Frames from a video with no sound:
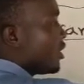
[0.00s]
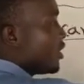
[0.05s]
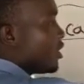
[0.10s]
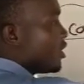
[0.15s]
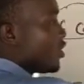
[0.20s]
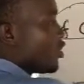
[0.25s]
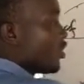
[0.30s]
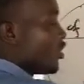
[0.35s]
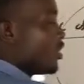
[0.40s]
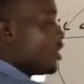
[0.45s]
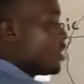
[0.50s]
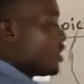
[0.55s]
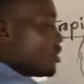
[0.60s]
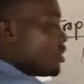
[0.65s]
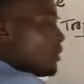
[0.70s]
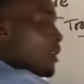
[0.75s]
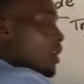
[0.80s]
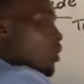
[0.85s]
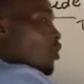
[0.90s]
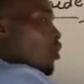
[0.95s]
So it is
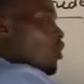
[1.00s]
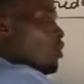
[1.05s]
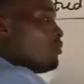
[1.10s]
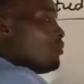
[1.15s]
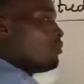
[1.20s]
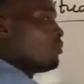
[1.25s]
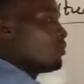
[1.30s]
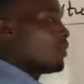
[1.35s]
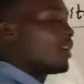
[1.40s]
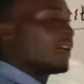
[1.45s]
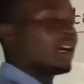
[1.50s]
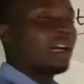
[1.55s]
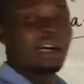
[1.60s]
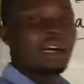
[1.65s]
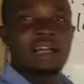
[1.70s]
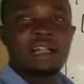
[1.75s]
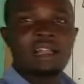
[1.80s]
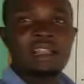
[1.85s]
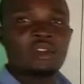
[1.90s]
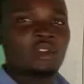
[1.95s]
very warm
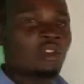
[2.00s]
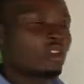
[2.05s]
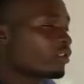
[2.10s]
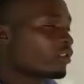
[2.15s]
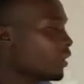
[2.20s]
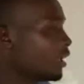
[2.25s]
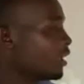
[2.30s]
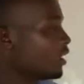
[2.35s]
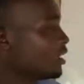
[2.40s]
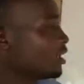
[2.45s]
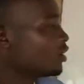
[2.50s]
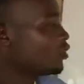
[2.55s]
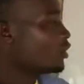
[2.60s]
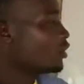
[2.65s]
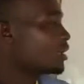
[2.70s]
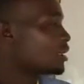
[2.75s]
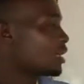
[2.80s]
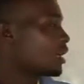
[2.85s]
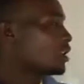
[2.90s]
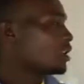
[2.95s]
along the
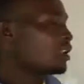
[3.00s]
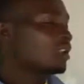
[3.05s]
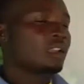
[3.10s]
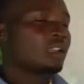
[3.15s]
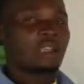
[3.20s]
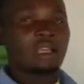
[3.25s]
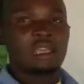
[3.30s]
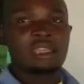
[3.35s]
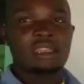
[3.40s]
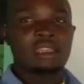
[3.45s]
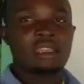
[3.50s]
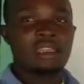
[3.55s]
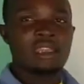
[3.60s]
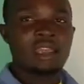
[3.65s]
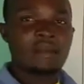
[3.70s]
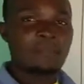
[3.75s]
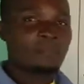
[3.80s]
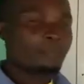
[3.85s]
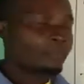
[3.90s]
equator line here.